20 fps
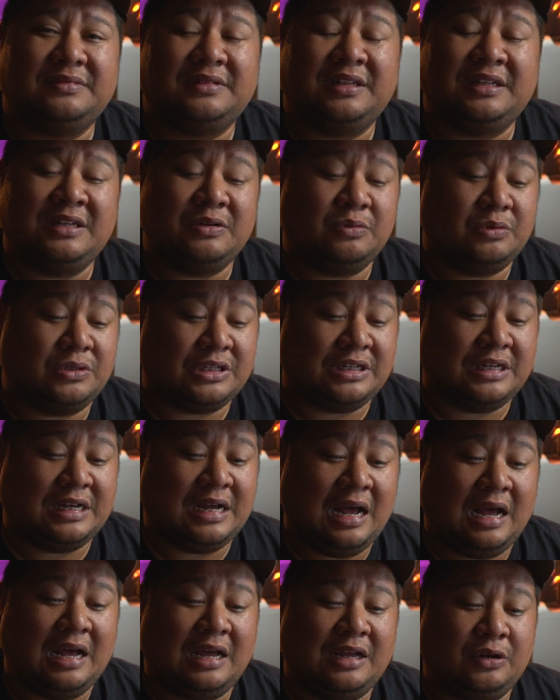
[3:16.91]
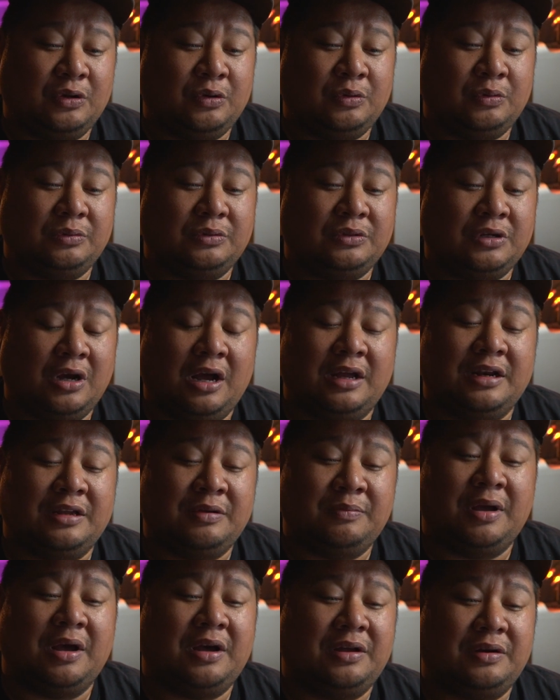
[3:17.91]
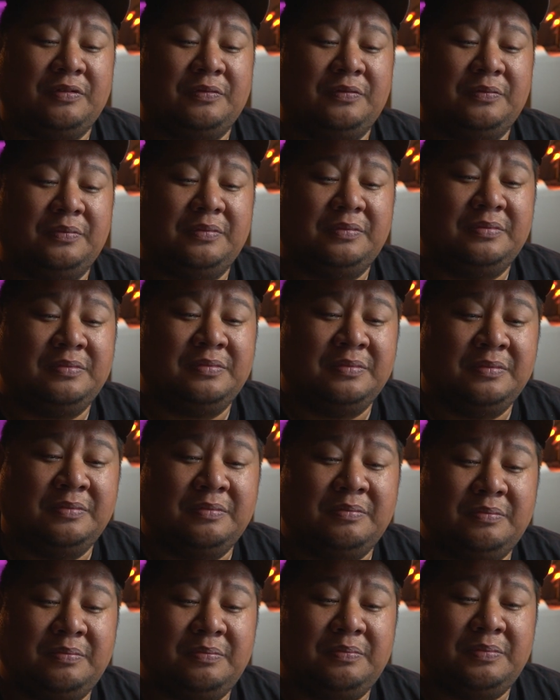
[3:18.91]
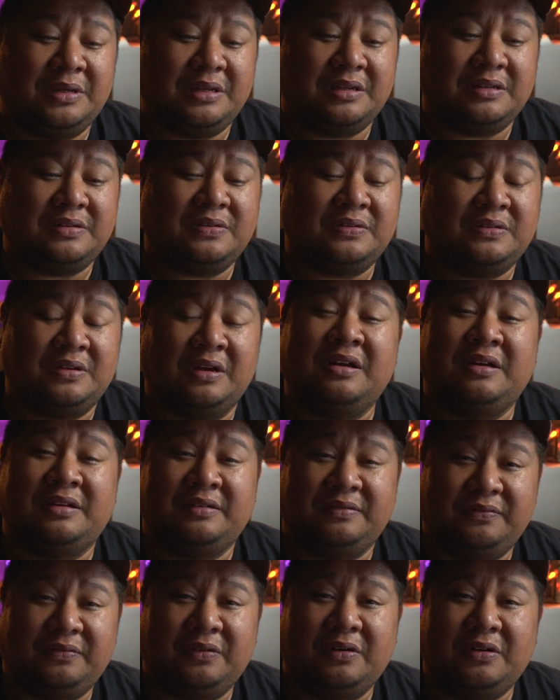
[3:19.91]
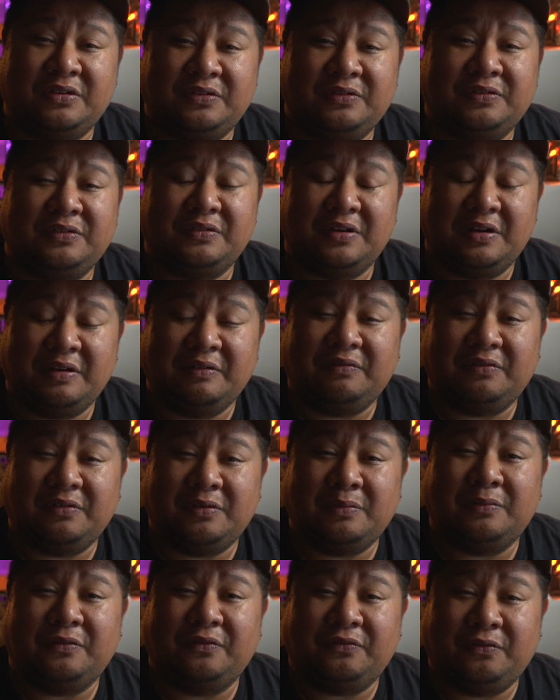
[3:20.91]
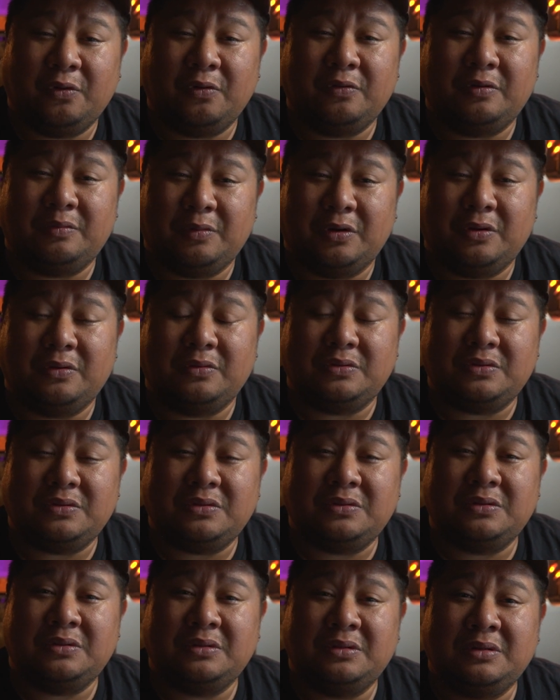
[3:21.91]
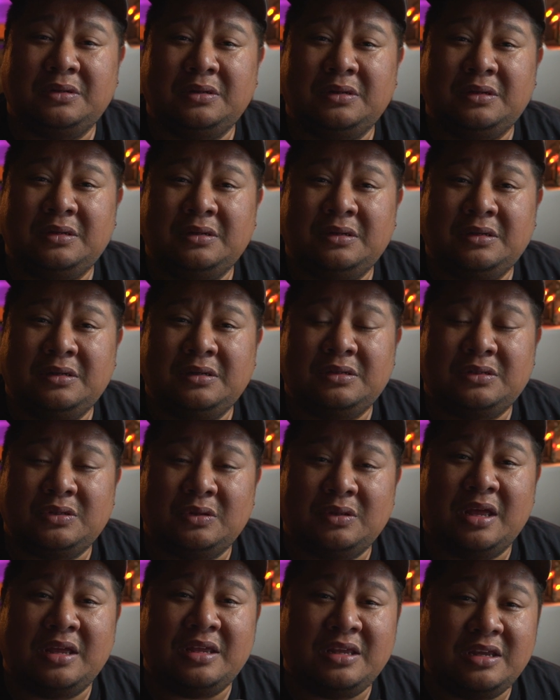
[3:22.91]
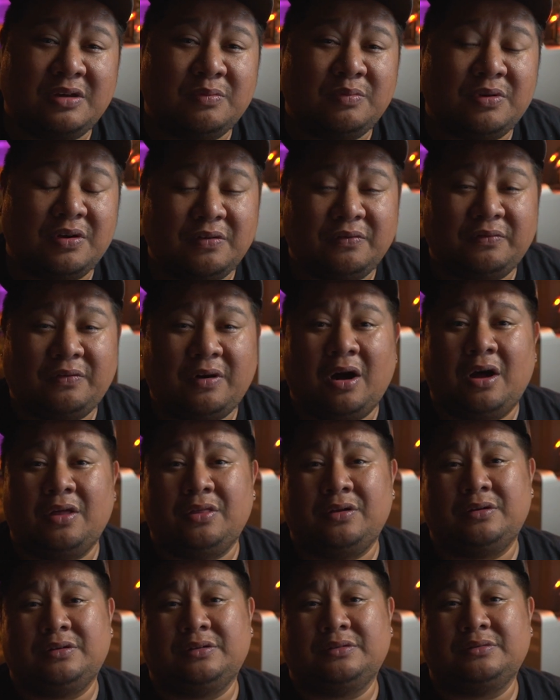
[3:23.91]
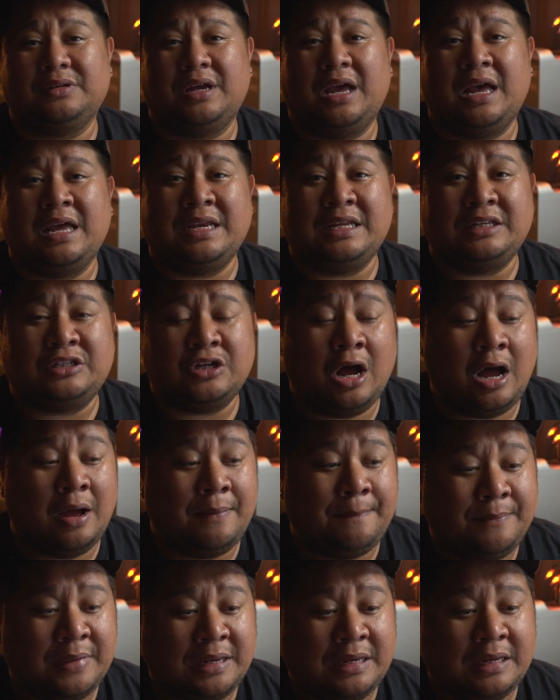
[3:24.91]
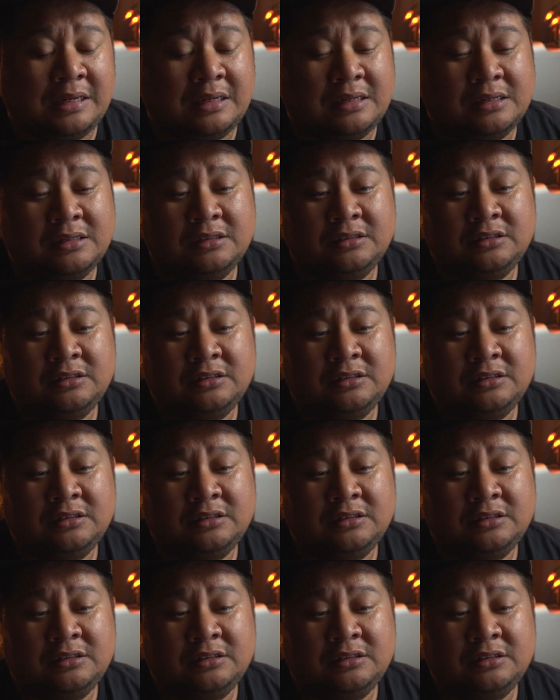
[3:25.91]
And it was God who taught him how to be a son first and foremost, so that he could be a father. And he taught me.